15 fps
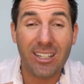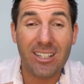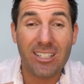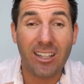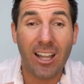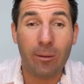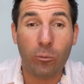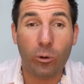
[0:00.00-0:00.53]
it's a
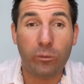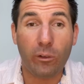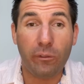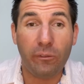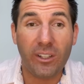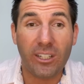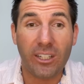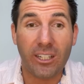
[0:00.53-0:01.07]
lot more
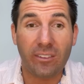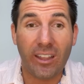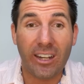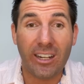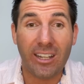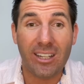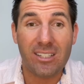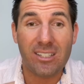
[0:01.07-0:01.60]
fulfilling than
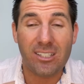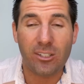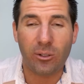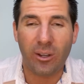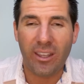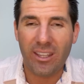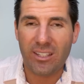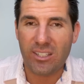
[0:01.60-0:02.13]
it is
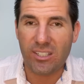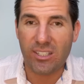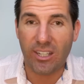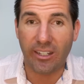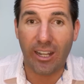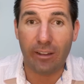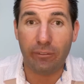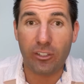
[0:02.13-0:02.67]
to
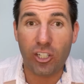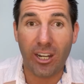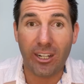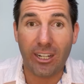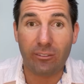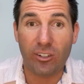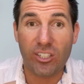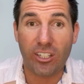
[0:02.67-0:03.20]
send off a check
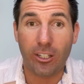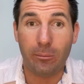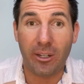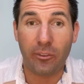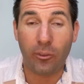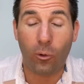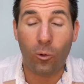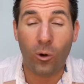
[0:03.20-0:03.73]
every single
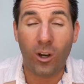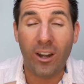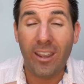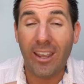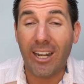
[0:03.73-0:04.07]
month or